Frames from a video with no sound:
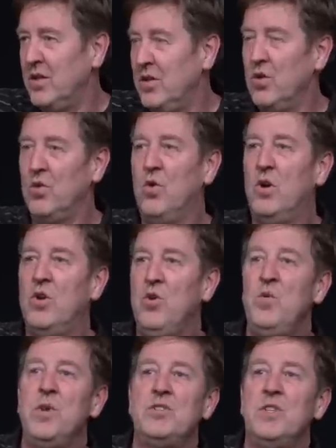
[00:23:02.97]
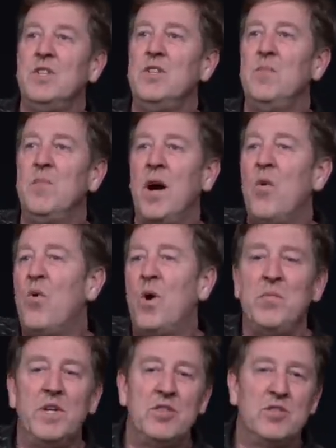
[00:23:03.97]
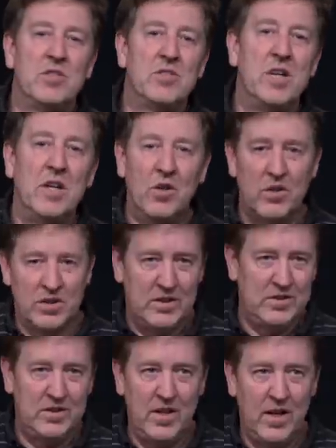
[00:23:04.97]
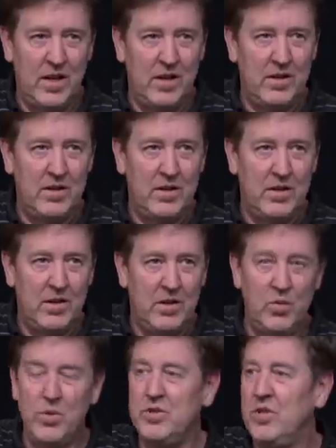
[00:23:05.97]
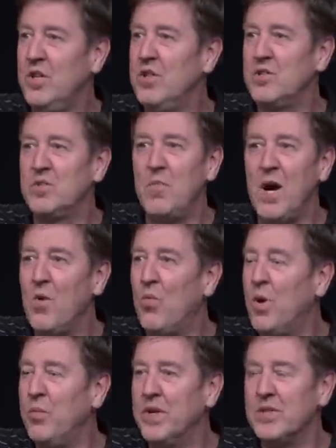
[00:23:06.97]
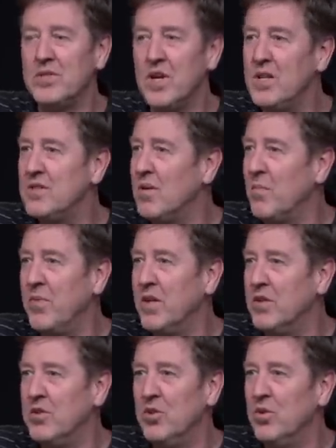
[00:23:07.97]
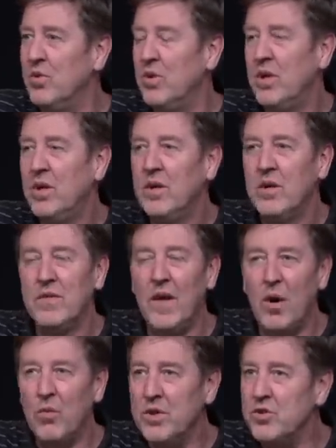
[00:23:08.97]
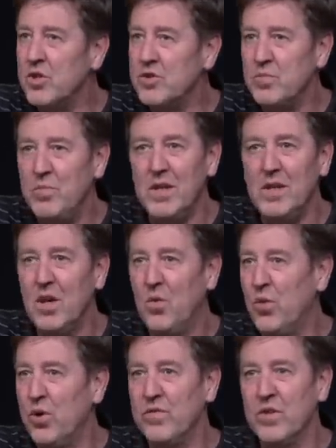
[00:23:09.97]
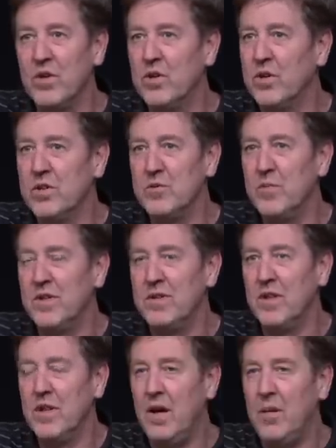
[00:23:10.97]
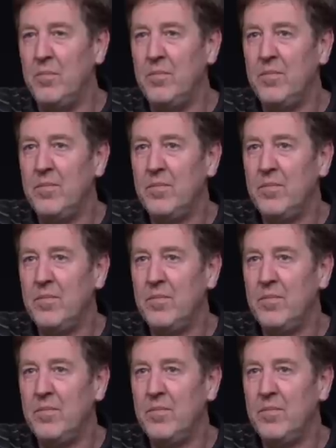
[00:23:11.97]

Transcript: You know, Lord, who is it that you might want me to just encourage today? Who is it you just might want me to say something to that would just be a word of encouragement to them?